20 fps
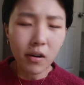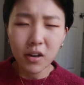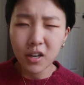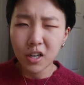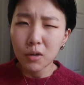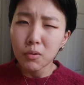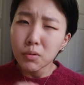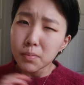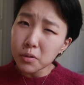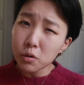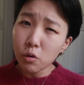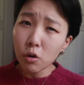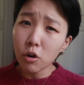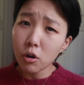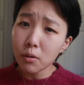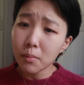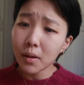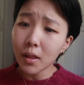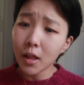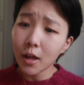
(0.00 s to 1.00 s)
I know what's been going
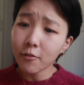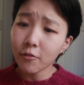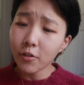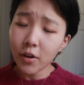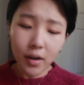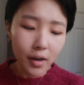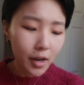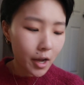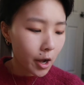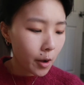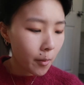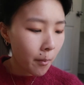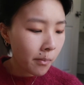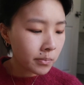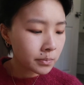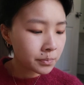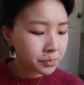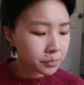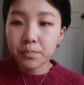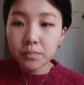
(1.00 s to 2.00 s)
on in my life right now.
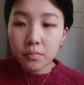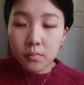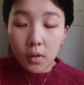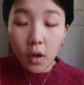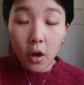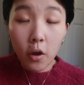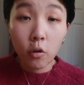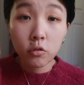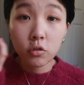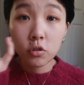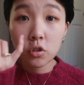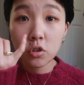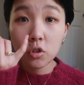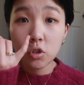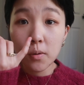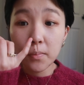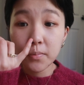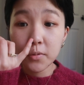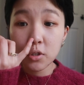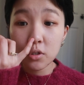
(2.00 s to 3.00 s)
I also
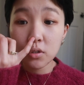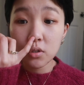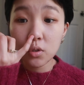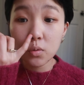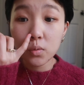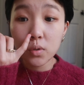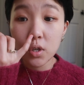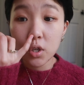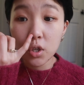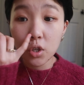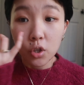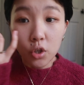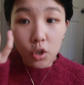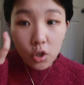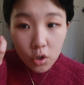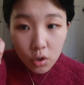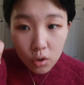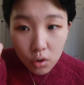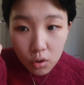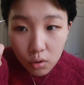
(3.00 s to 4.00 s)
stopped doing
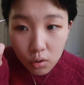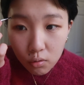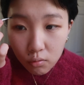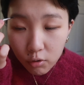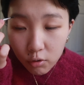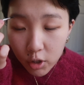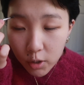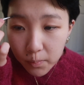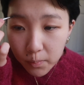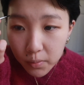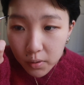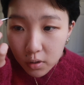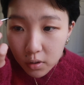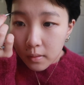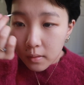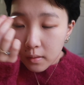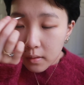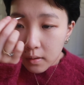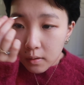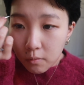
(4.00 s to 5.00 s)
youth group,
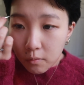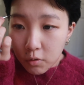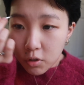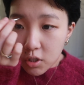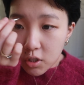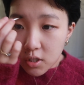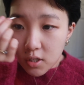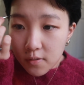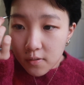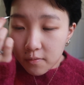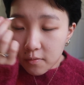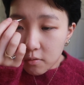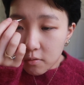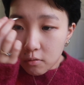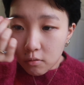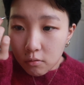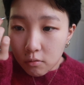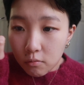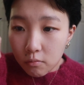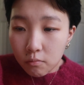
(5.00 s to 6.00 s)
which is a
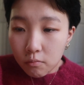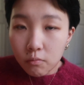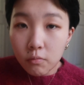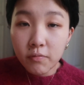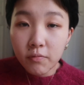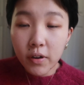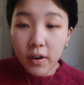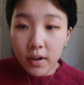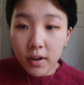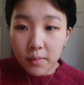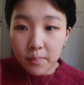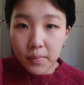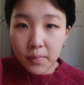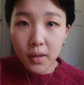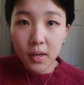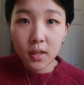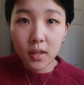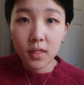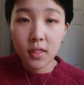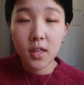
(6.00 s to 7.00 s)
very
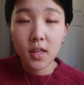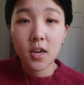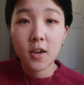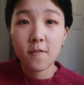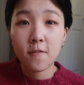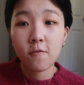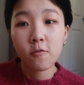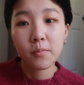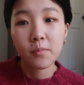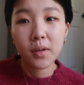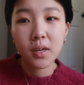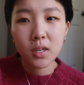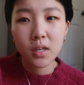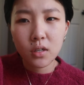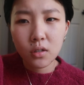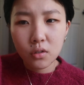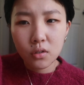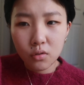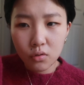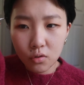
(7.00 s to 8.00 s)
big thing for
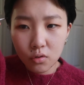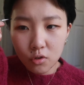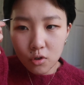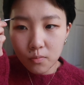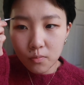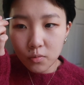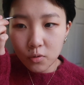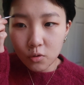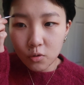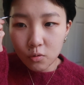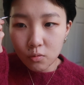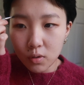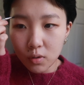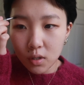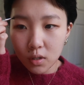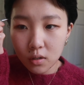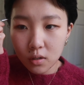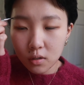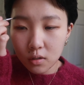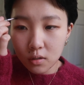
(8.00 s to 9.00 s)
me to stop
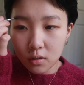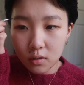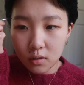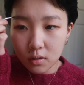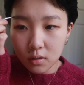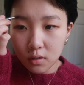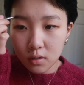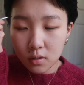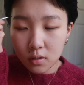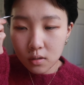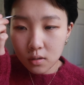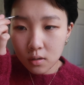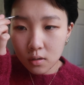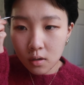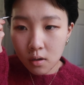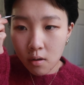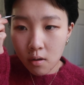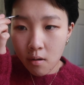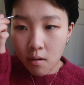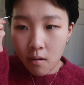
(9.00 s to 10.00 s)
doing, because
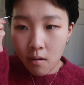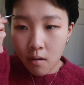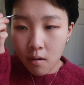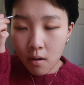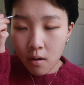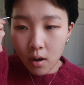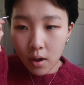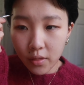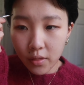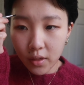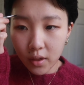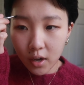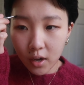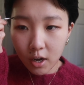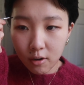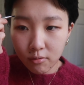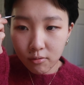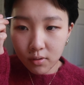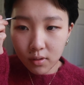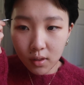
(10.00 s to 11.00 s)
I think
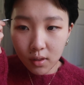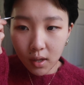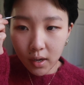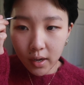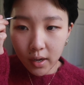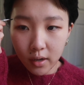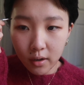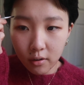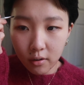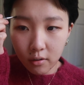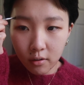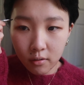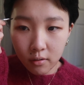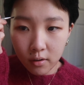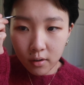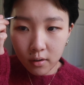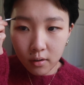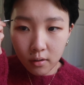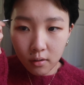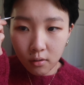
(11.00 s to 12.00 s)
I relied on
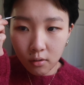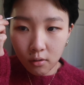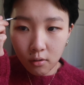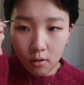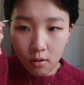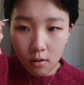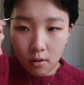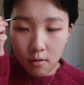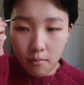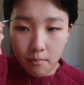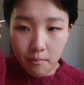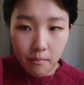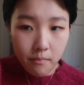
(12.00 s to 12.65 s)
it a lot